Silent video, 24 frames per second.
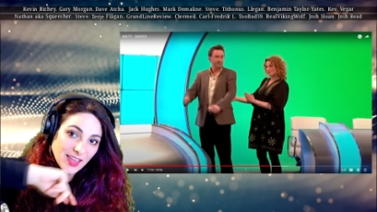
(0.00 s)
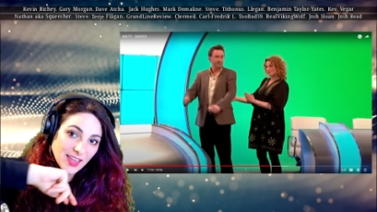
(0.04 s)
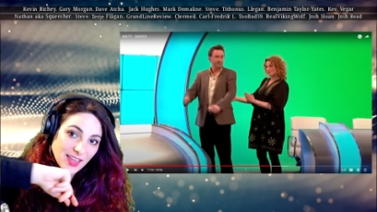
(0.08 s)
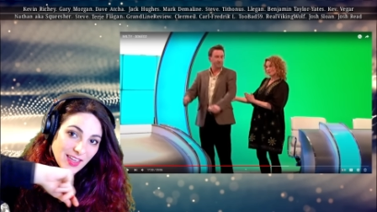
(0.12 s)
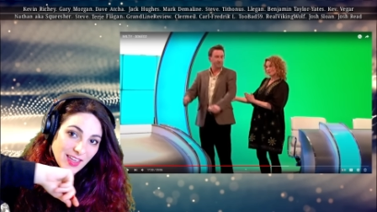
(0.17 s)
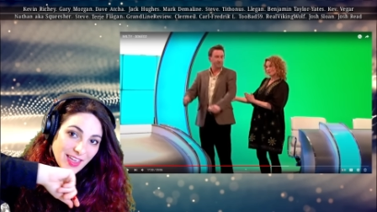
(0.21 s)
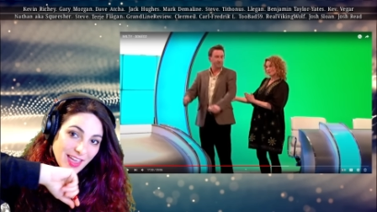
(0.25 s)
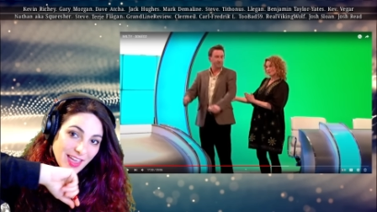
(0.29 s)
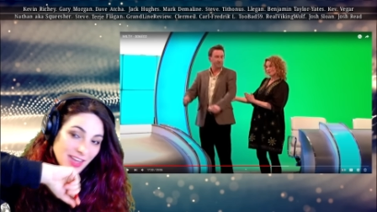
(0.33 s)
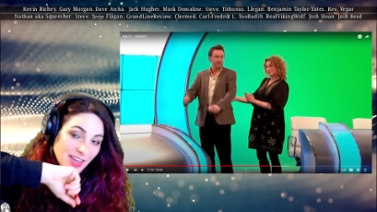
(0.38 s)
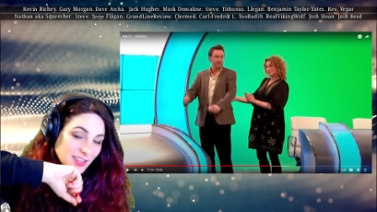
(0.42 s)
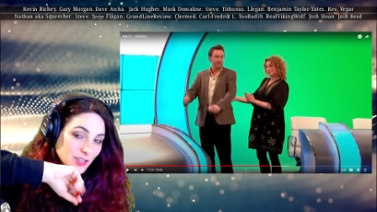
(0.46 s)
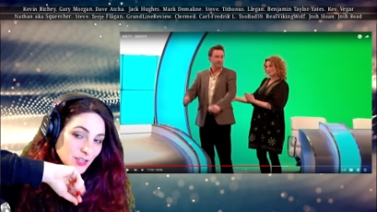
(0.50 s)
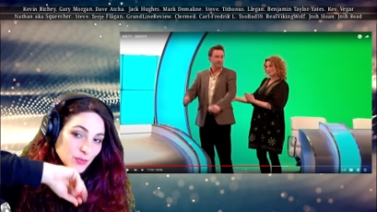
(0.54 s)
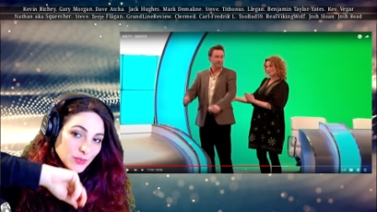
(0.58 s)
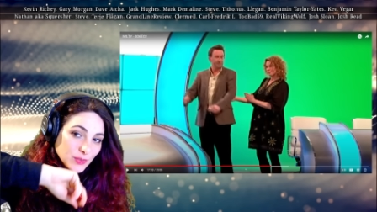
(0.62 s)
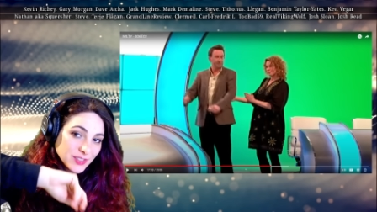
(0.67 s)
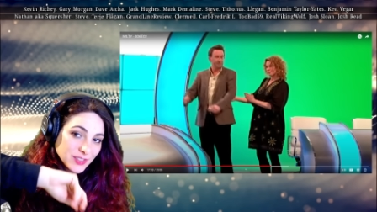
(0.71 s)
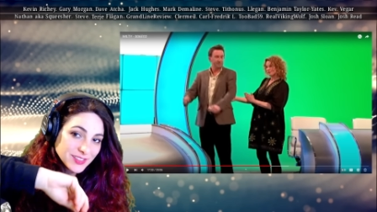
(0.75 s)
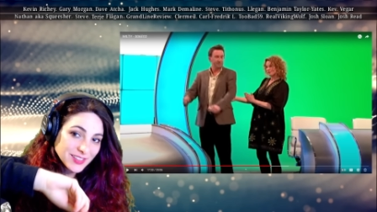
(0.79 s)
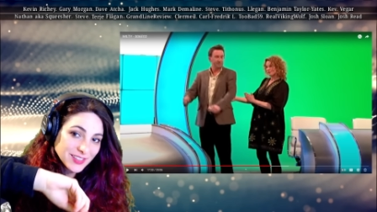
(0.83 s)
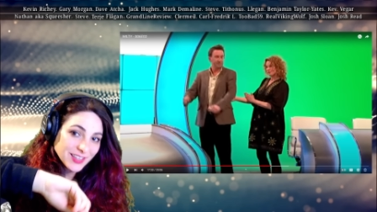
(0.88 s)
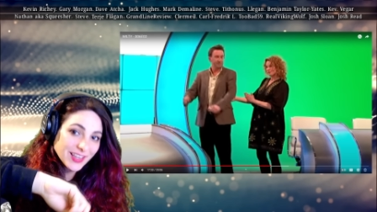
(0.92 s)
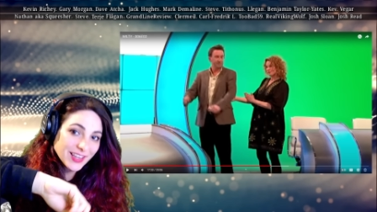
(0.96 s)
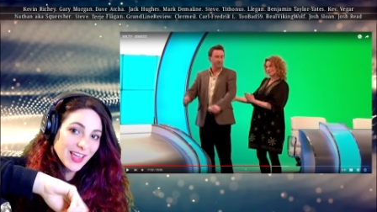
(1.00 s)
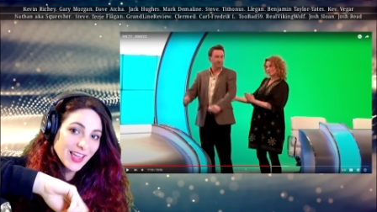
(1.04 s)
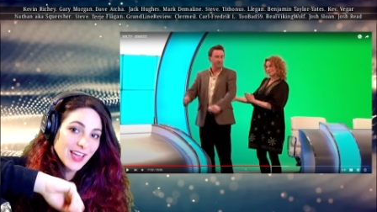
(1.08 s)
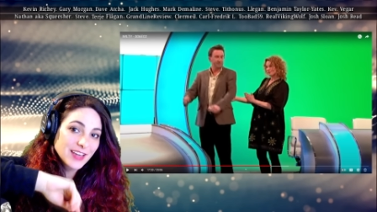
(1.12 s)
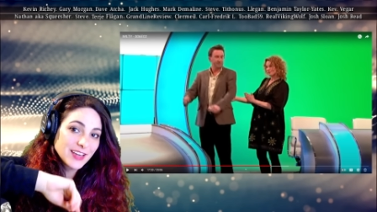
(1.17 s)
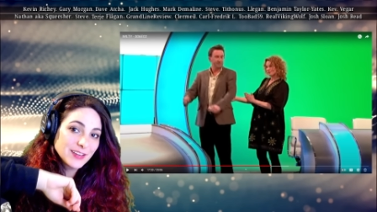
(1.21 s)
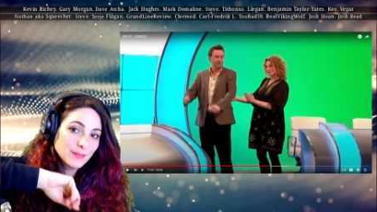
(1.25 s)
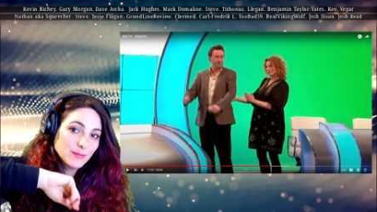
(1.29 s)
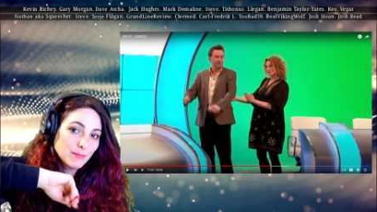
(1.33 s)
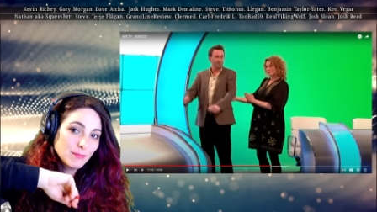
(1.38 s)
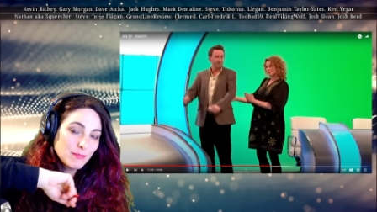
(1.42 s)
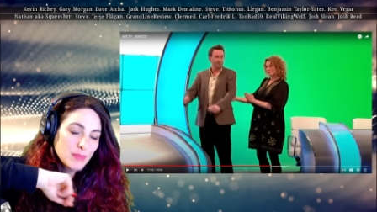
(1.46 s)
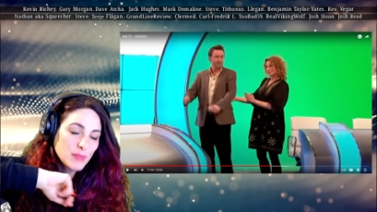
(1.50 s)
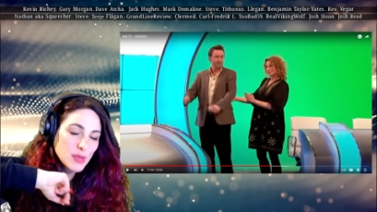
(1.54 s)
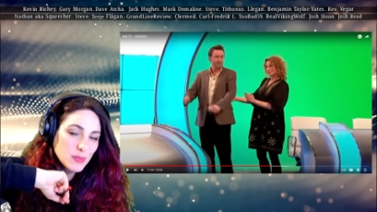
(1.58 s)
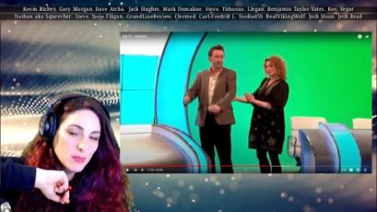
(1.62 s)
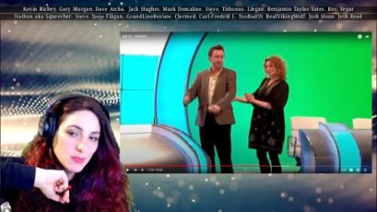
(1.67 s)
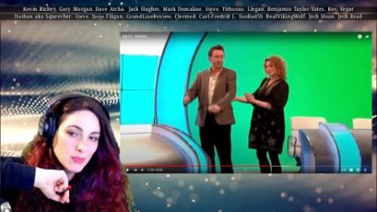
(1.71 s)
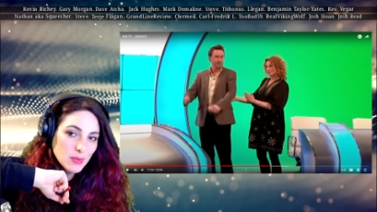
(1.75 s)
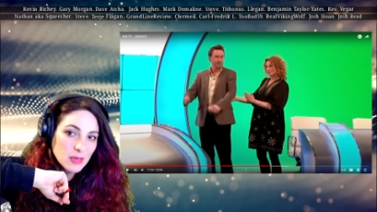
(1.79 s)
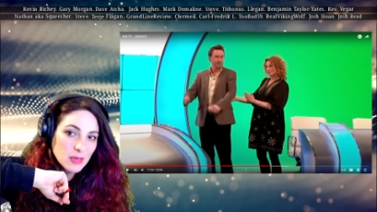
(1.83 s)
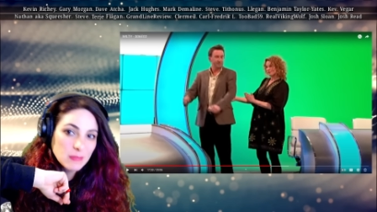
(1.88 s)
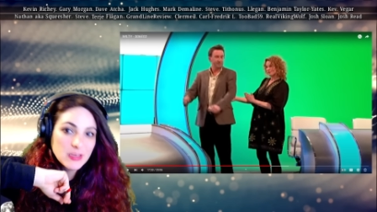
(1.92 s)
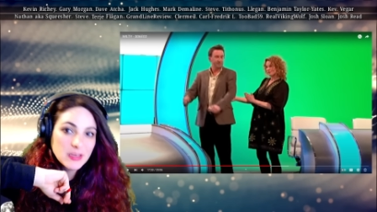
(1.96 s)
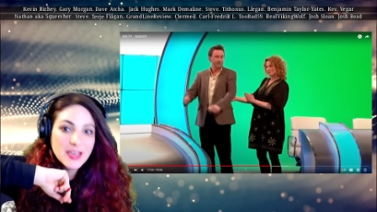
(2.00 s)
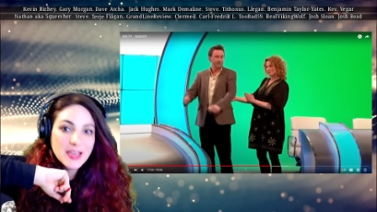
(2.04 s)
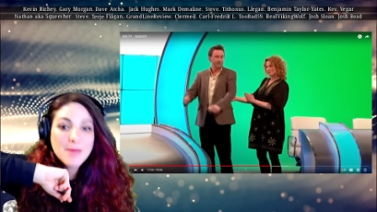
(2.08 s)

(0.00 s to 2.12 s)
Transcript: And it was, again, baby.